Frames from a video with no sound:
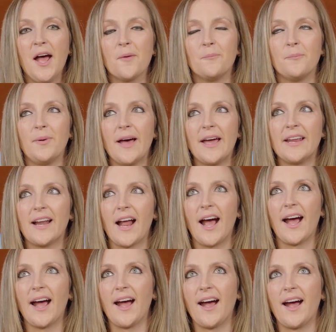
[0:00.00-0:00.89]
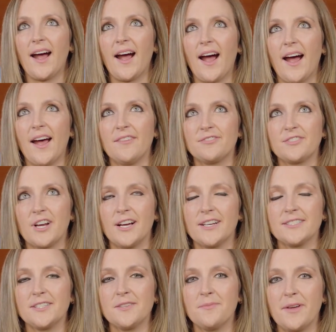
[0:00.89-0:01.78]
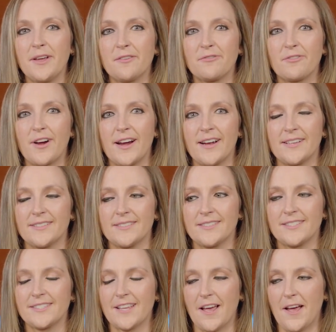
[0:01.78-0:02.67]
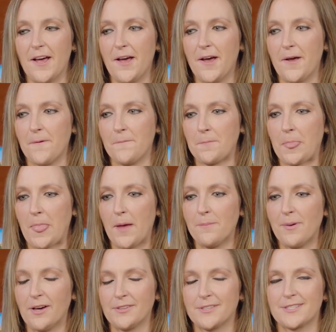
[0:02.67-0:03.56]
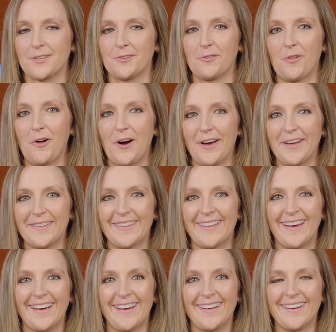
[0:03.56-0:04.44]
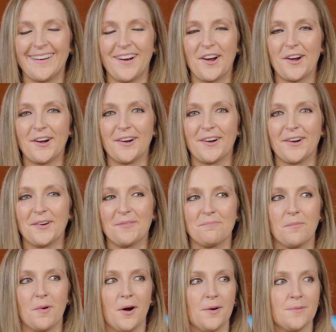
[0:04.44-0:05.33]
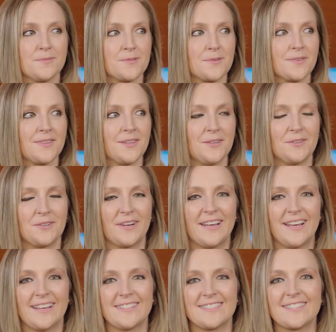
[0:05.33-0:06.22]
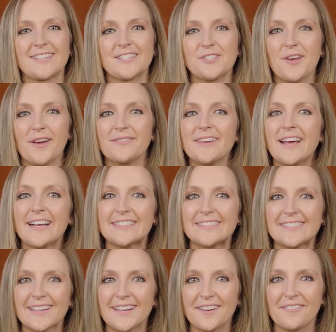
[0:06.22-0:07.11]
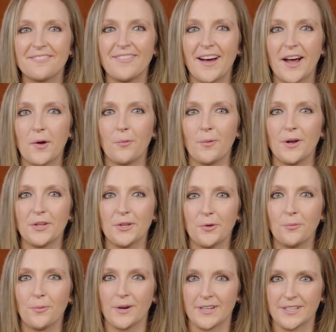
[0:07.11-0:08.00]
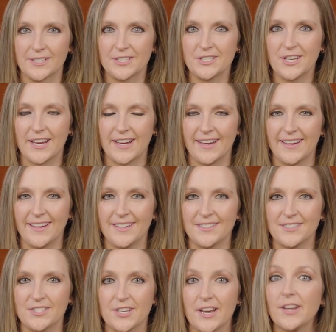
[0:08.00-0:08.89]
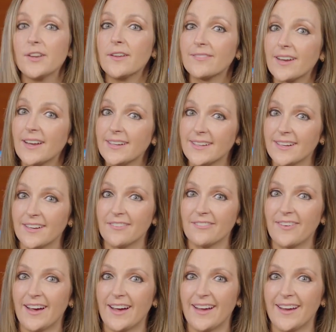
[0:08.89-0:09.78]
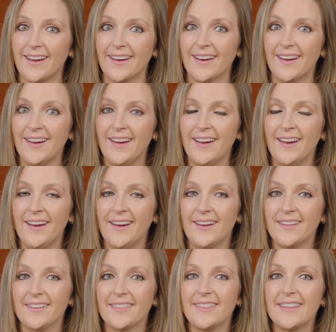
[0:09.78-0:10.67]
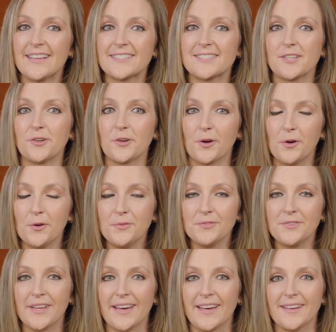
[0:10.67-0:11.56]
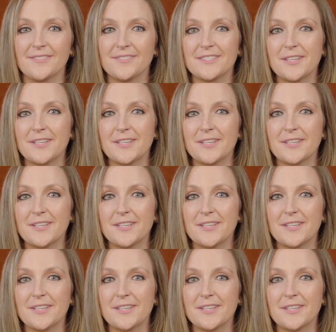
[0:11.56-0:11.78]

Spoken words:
But I've talked to my friends about this a lot, that are moms with little kids, because you have to identify what you want to change, and you have to identify things in your own life.